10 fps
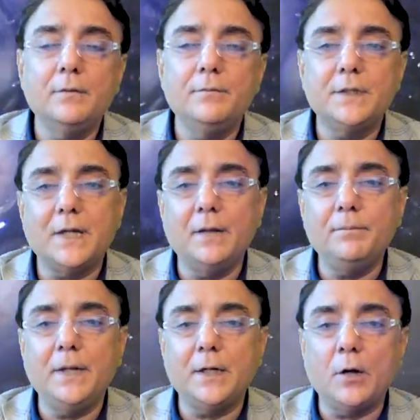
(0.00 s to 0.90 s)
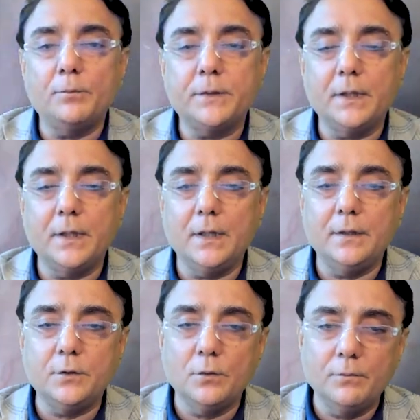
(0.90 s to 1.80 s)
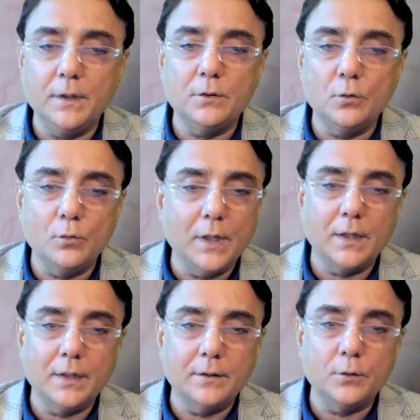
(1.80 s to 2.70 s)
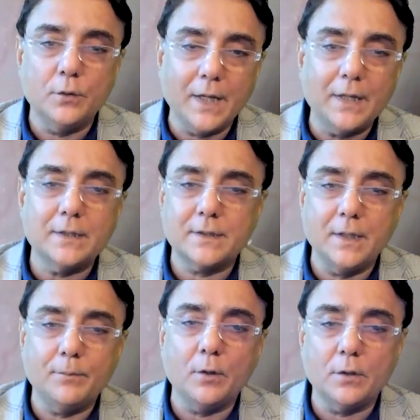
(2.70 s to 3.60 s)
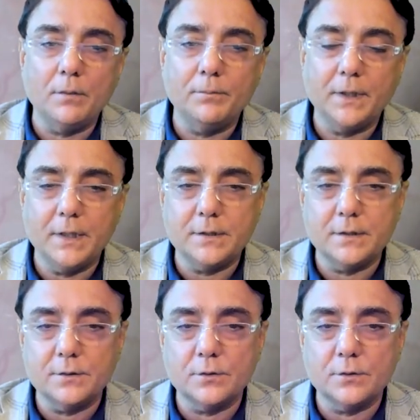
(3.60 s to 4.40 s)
which can be adopted and you will do well and you can escape all complications.